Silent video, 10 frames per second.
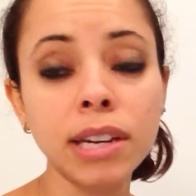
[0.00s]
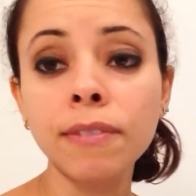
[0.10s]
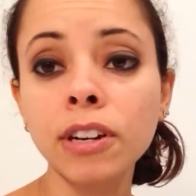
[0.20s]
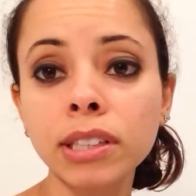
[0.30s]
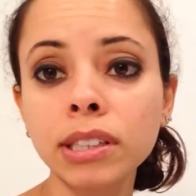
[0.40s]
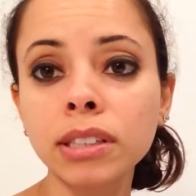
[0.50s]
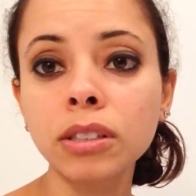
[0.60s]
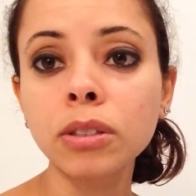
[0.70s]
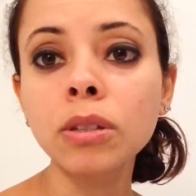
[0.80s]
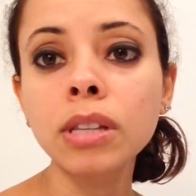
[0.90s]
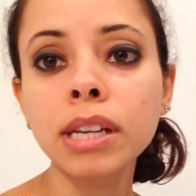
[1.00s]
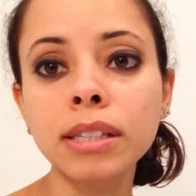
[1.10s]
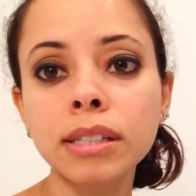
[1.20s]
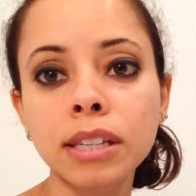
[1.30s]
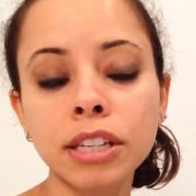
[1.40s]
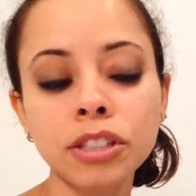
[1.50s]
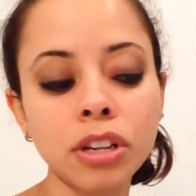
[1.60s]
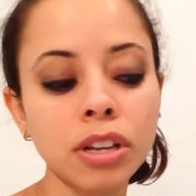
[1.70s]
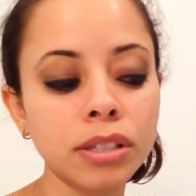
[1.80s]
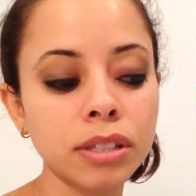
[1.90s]
a never-ending to-do list they
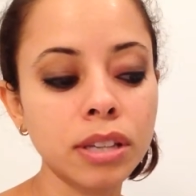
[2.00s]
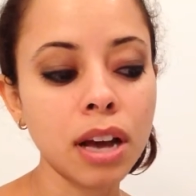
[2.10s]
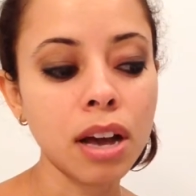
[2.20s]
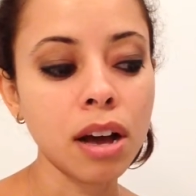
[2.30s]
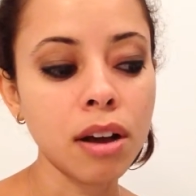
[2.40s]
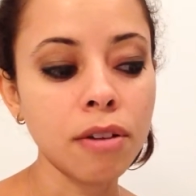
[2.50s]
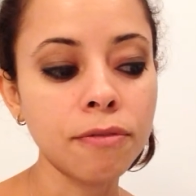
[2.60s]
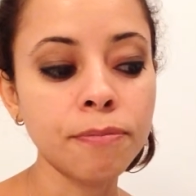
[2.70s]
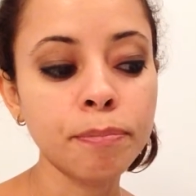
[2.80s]
just uh,